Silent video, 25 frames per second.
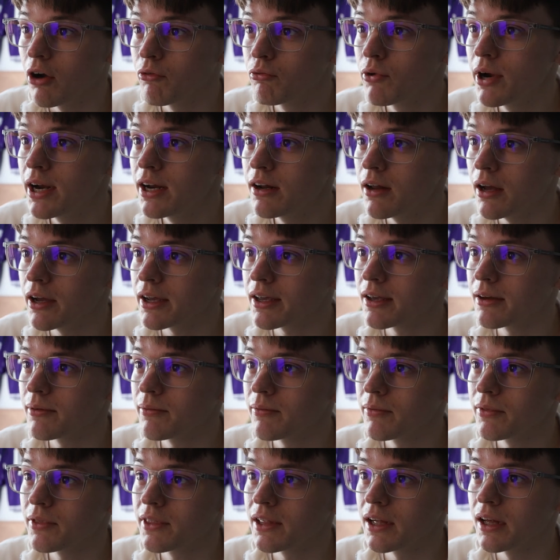I really like
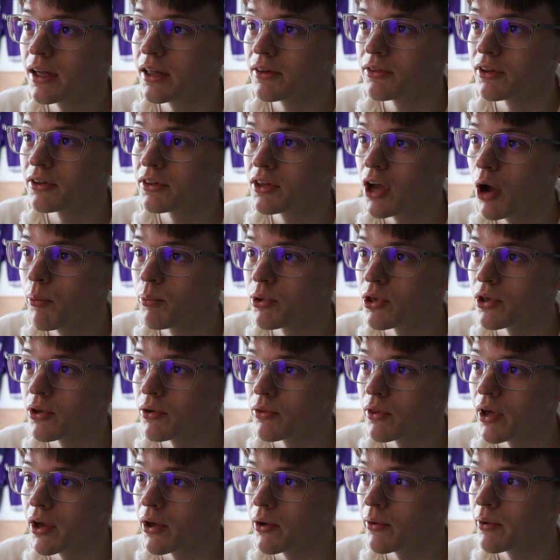the
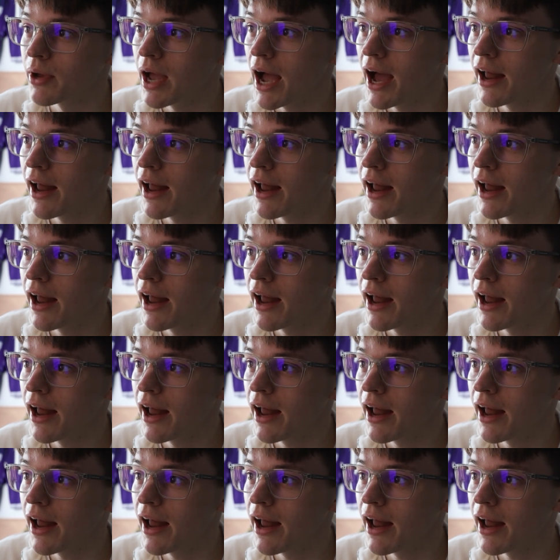W though,